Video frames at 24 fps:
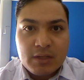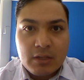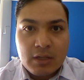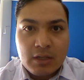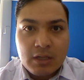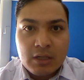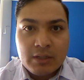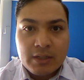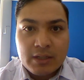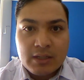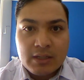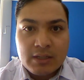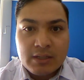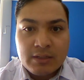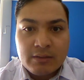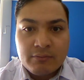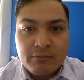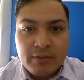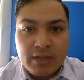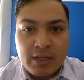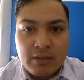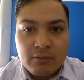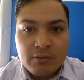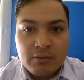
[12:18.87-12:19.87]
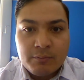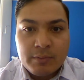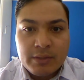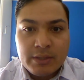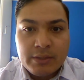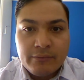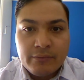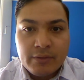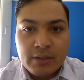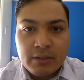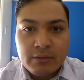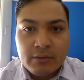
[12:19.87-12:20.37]
I reckon that would
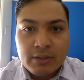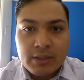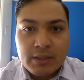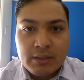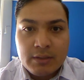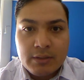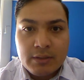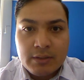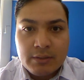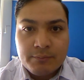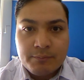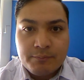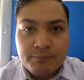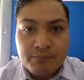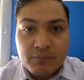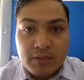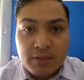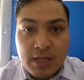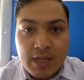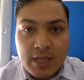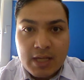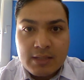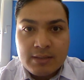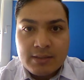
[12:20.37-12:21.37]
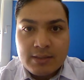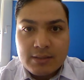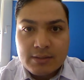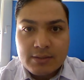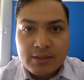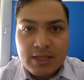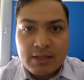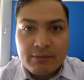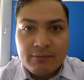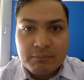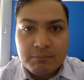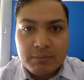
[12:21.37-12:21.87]
be very handy
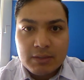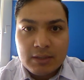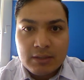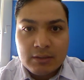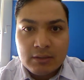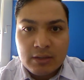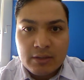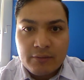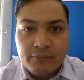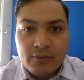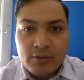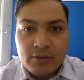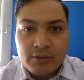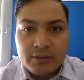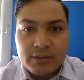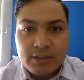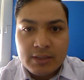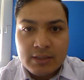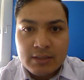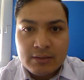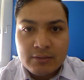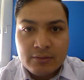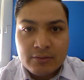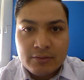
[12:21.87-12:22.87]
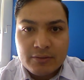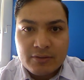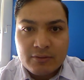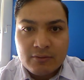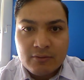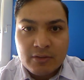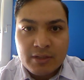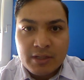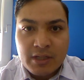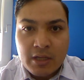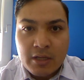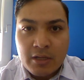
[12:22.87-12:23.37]
to have a player like Verdi in the
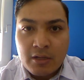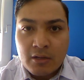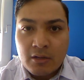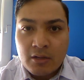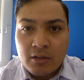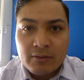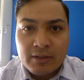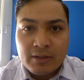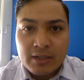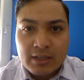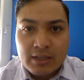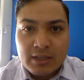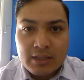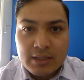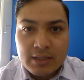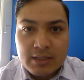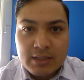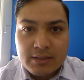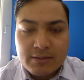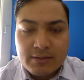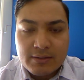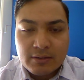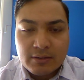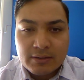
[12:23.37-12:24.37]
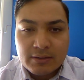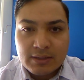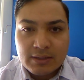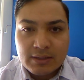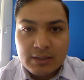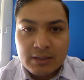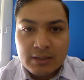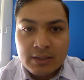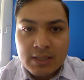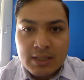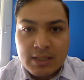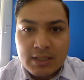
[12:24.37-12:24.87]
squad. And I reckon he's got
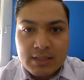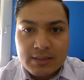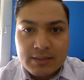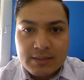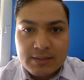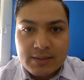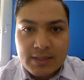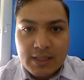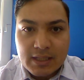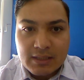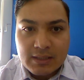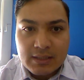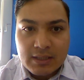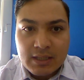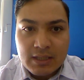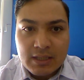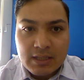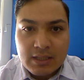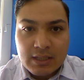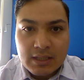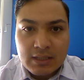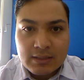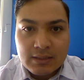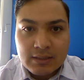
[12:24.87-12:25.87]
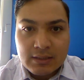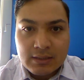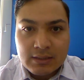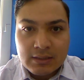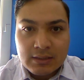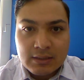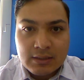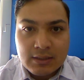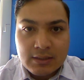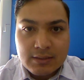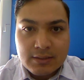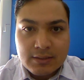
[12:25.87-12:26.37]
the technique and
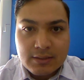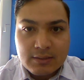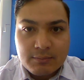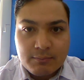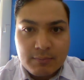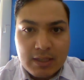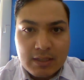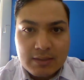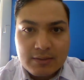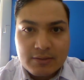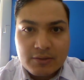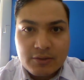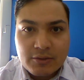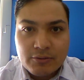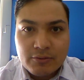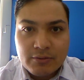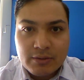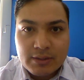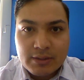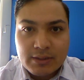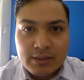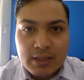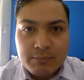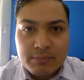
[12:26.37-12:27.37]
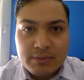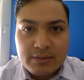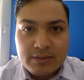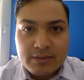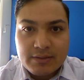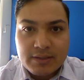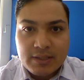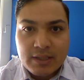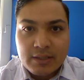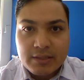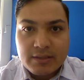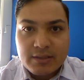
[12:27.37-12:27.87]
the smarts to adapt to
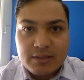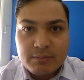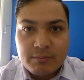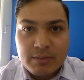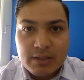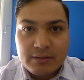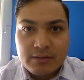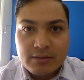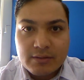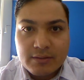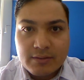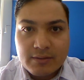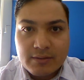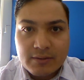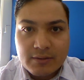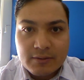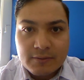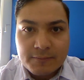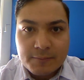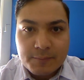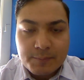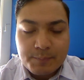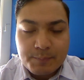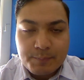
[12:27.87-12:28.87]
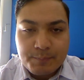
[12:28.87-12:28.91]
Sarri's methods.